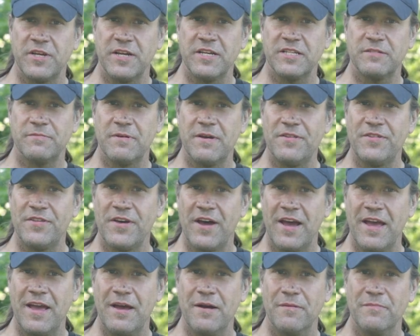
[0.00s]
Shay Smith.
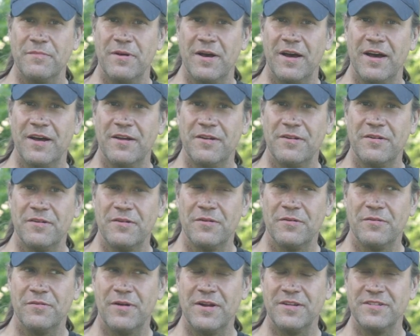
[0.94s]
I am
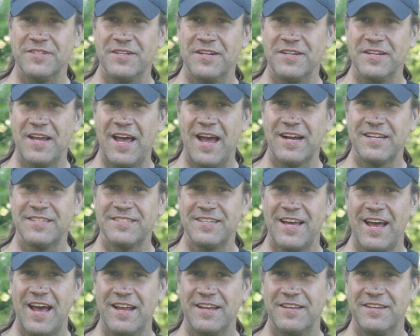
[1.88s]
resident X
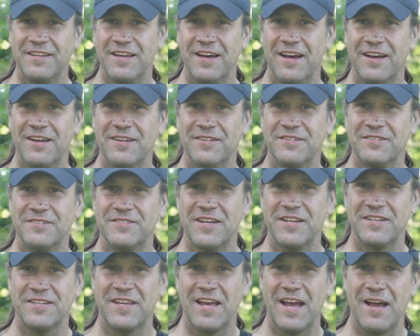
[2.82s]
at
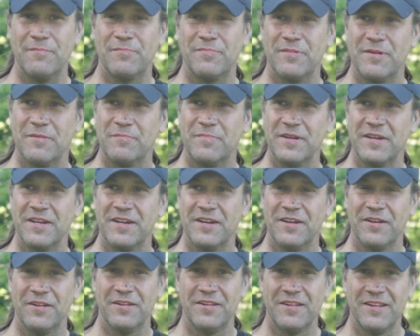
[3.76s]
said camp, Beacon
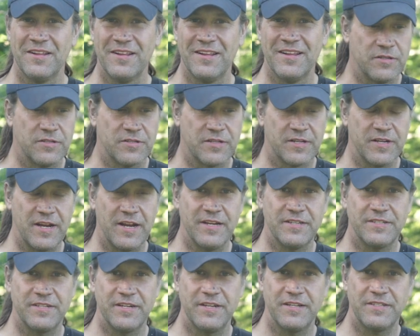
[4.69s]
Hill.
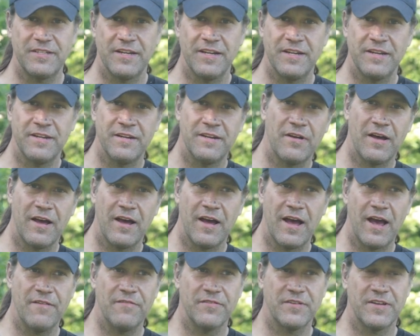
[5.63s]
Canadian citizen,
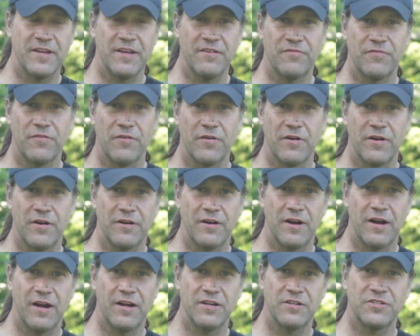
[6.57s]
advocate
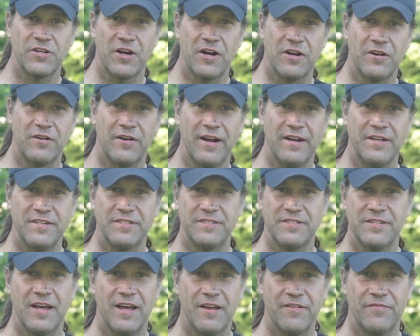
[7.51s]
for charter
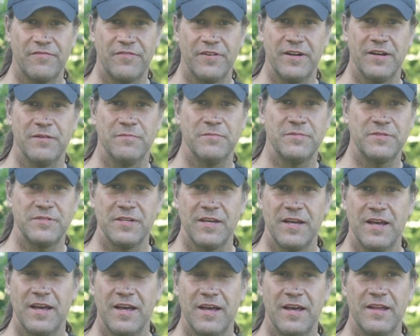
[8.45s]
rights and freedoms,
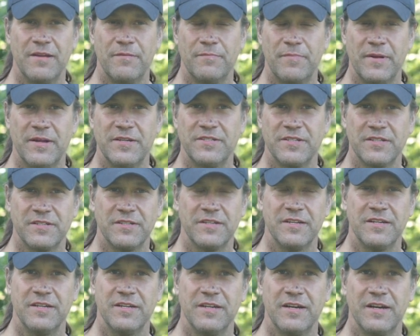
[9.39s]
and
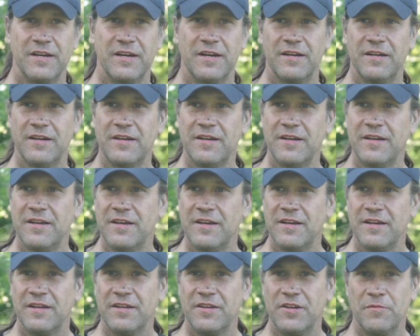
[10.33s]
basically
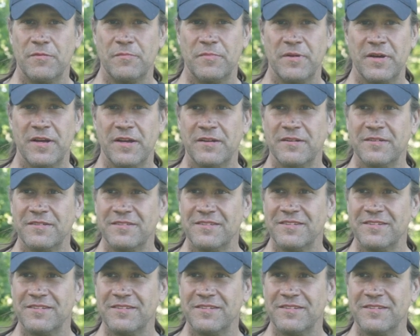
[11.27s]
human being.